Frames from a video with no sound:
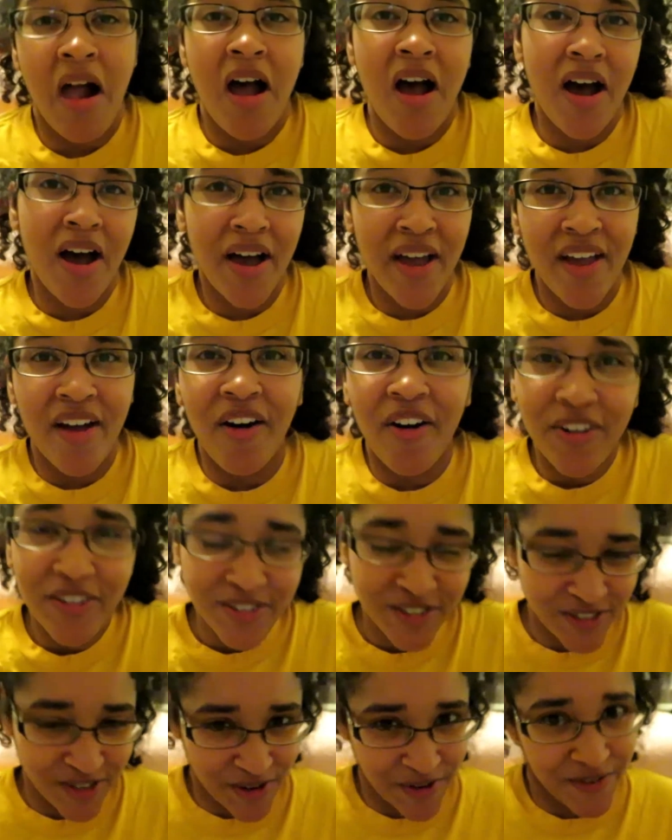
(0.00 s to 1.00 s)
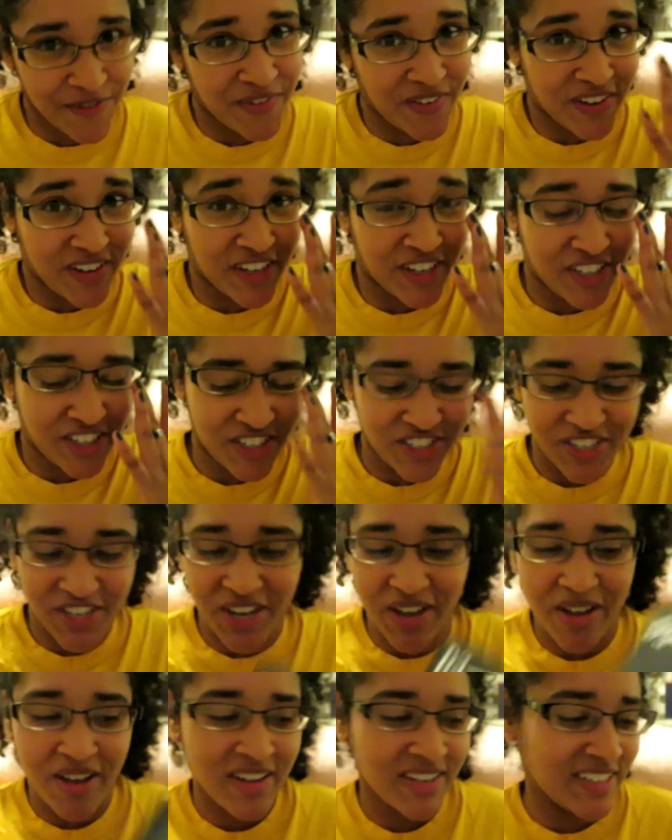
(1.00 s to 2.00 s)
I also finished
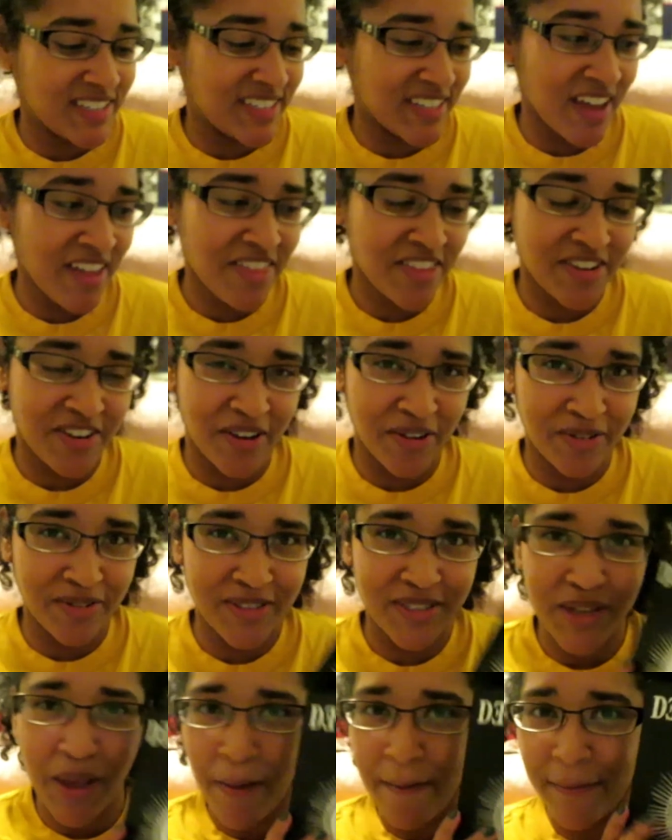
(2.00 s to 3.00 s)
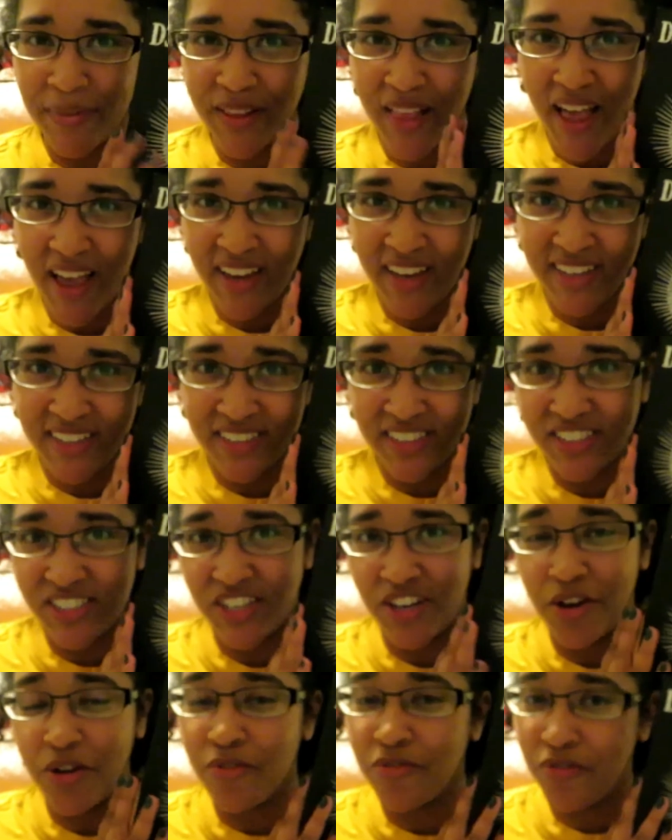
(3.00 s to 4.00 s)
Deathnote Black
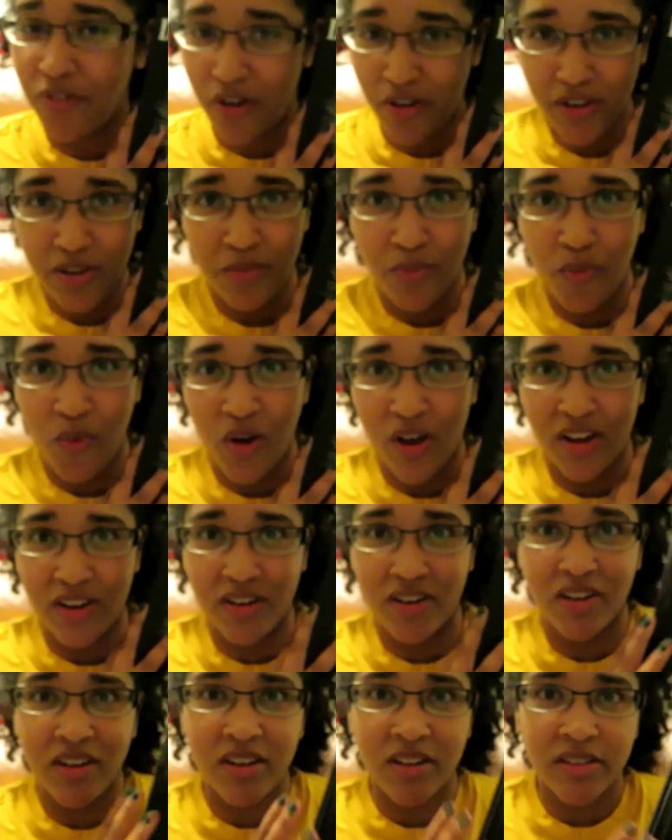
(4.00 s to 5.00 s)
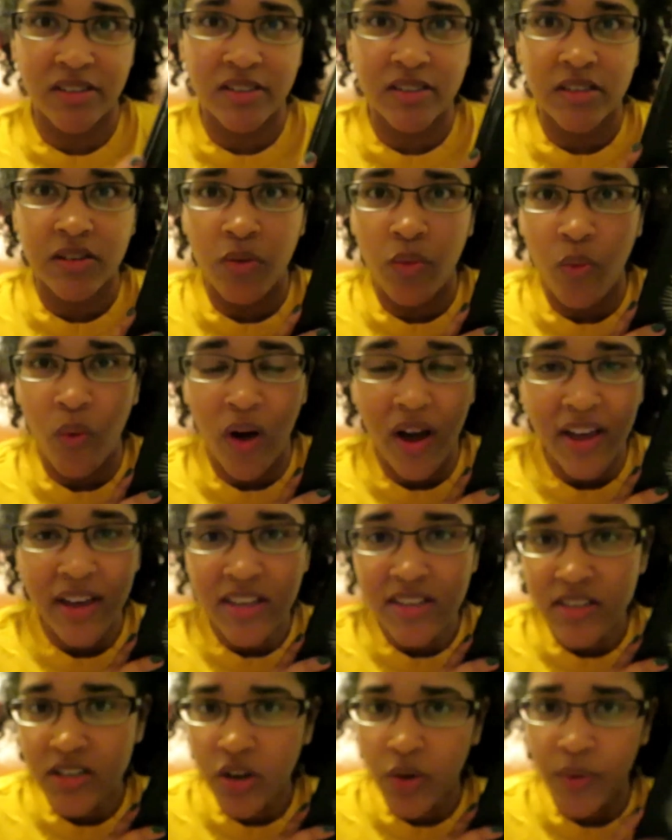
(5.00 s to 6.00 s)
Edition Volume 1. Why
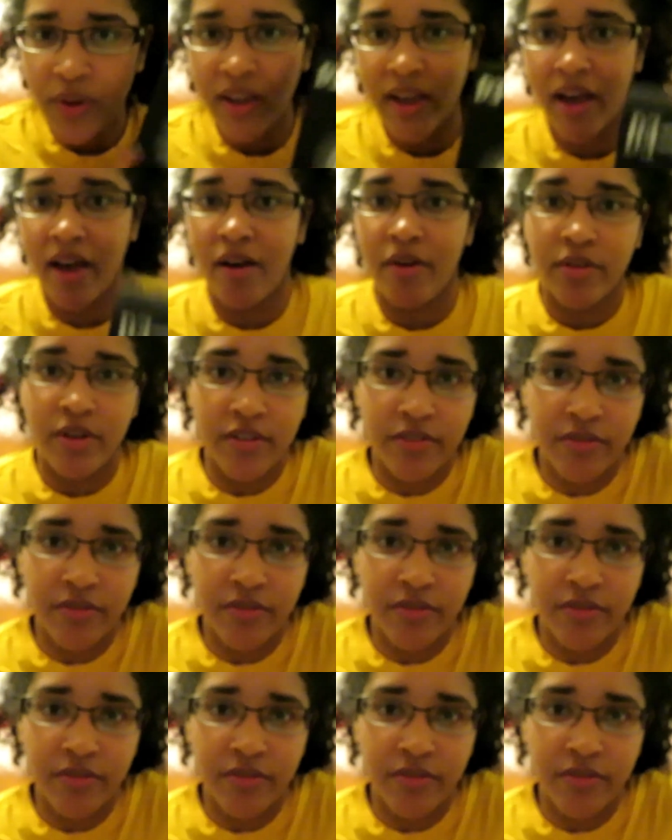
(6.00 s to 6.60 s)
is it going out of